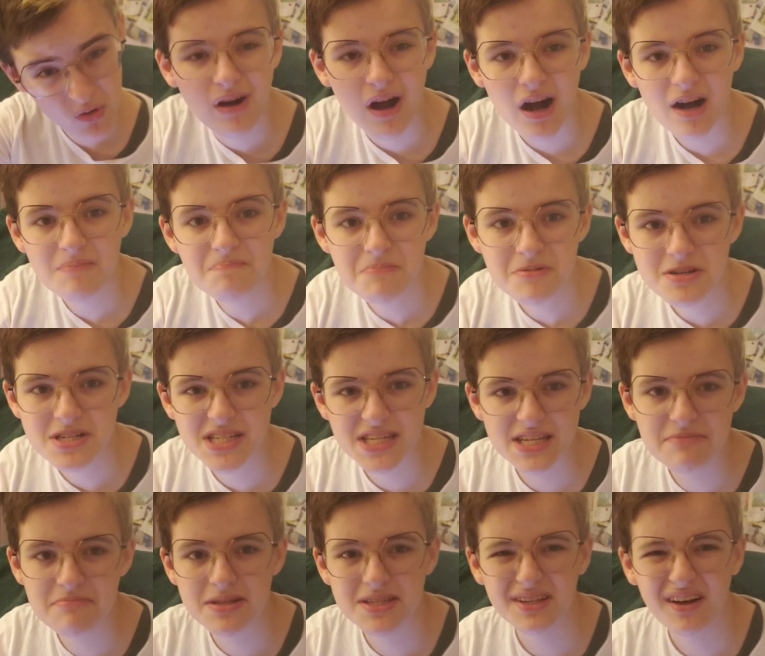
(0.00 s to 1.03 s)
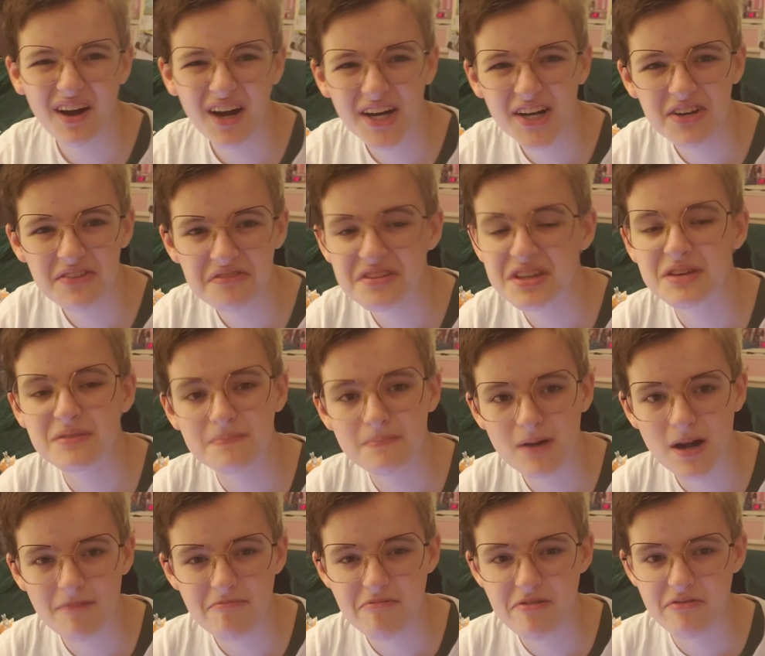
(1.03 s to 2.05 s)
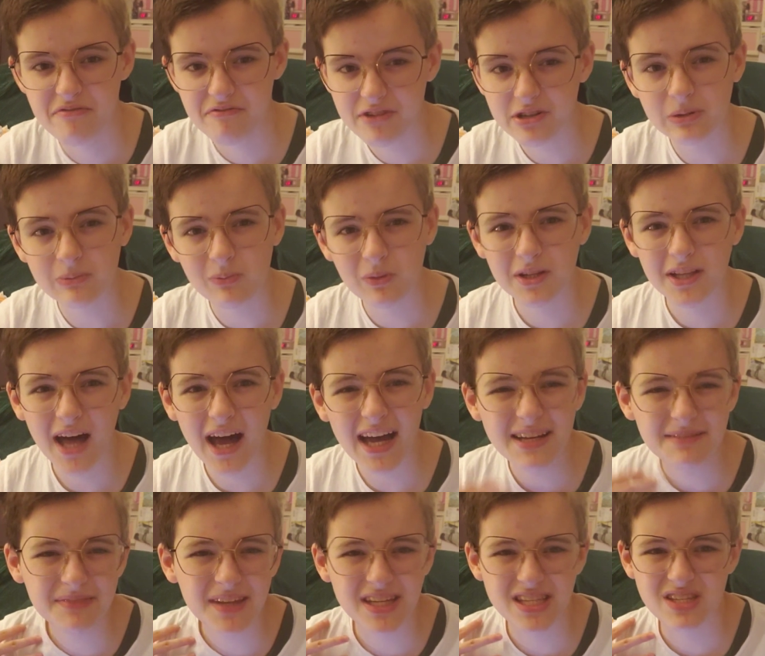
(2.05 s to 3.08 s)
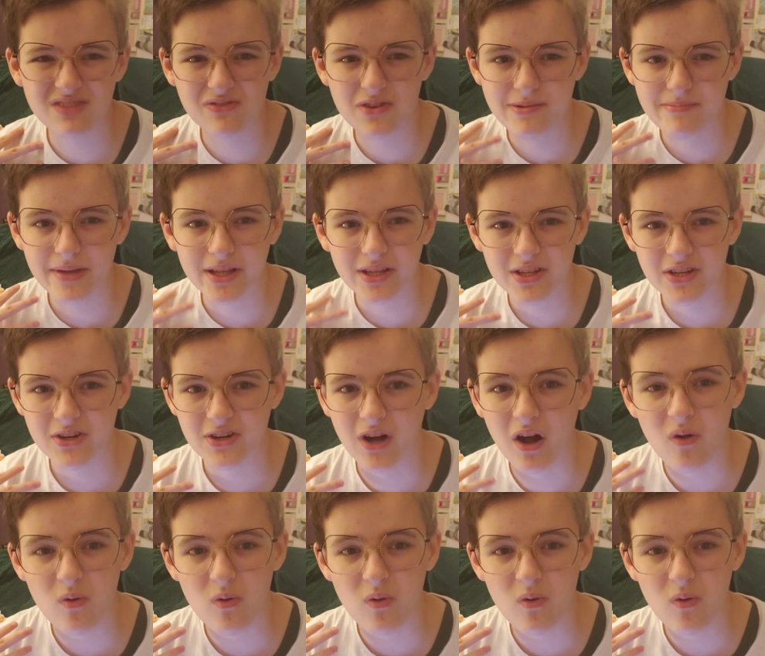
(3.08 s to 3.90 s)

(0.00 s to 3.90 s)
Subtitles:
proper cinematography and proper film, well, I'm less familiar